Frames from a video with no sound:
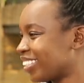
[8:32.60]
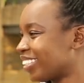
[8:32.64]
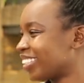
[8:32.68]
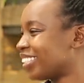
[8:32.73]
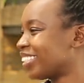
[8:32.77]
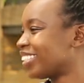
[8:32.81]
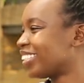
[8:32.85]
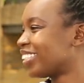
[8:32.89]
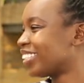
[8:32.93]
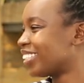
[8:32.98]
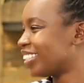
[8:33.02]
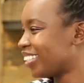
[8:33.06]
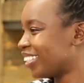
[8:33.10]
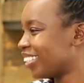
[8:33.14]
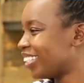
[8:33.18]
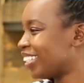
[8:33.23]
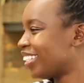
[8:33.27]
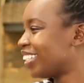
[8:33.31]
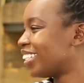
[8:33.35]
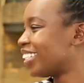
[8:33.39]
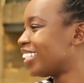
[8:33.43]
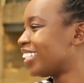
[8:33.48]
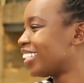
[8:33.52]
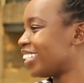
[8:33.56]

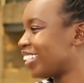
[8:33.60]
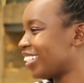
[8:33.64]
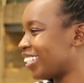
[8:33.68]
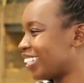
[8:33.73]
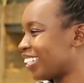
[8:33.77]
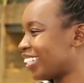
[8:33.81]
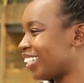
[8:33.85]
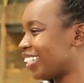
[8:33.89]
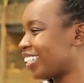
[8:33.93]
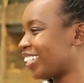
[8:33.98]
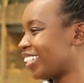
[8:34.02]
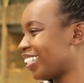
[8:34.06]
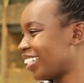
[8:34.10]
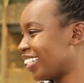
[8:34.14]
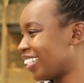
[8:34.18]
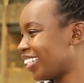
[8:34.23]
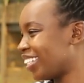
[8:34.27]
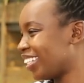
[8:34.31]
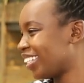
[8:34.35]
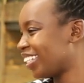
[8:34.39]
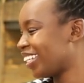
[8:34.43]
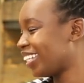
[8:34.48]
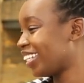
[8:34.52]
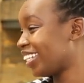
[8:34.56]

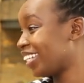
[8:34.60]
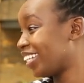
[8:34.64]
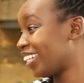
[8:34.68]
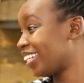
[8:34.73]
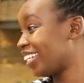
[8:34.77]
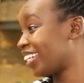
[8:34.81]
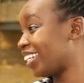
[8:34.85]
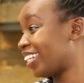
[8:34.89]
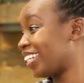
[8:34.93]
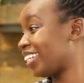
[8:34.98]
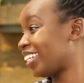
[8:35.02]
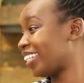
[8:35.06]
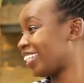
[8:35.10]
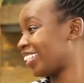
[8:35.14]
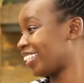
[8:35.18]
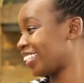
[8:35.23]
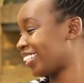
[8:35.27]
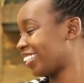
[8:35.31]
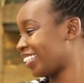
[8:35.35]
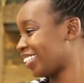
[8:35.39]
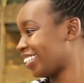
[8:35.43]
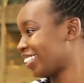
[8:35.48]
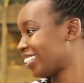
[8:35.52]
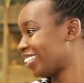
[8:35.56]

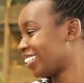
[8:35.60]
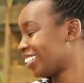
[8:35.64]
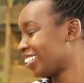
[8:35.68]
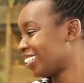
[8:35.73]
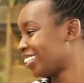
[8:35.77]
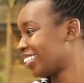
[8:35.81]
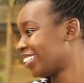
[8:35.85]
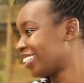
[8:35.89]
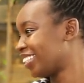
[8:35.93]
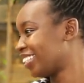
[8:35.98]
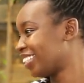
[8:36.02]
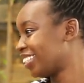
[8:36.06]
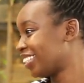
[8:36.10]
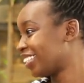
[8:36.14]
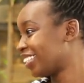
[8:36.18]
This person isn't speaking.